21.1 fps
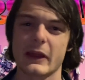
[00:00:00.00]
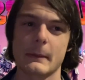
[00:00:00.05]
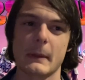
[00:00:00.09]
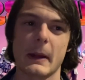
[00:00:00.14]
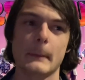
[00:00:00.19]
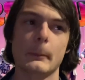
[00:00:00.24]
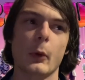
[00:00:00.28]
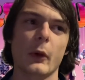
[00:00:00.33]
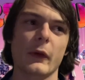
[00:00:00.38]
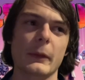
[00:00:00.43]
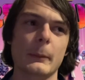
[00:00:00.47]
my
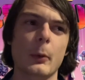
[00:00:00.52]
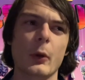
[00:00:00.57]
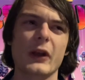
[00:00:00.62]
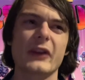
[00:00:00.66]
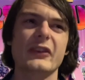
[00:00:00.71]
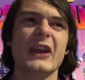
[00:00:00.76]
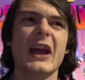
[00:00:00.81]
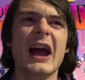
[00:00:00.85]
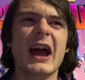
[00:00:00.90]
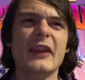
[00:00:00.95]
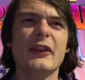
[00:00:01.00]
point. The point
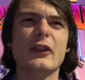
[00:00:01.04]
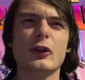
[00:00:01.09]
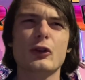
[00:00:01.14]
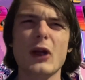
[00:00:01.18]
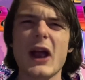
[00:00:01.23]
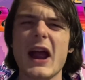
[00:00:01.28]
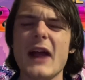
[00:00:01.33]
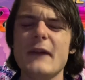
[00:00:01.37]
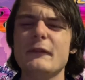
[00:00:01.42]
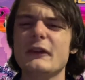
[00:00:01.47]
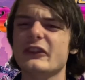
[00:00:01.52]
is, the
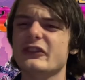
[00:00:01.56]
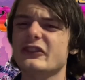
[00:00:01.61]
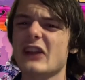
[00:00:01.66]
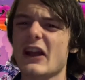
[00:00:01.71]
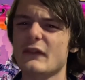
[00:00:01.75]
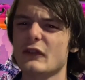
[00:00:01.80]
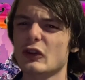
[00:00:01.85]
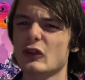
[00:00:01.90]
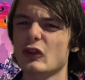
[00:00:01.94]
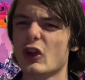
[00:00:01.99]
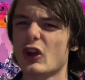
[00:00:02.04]
graphics
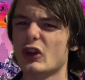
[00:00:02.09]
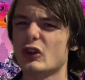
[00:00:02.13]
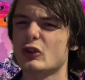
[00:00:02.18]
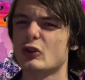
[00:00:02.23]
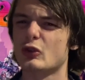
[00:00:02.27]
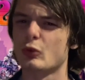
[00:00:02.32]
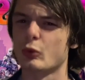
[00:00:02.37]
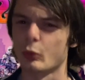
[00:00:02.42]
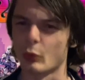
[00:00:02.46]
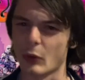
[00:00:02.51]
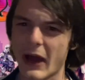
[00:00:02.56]
never look
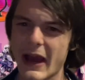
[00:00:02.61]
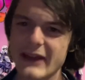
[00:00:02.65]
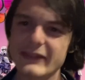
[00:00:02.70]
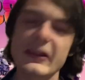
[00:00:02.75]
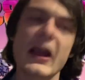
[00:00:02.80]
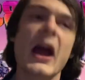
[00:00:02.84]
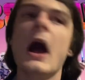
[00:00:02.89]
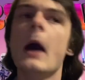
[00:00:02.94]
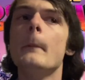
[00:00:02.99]
great,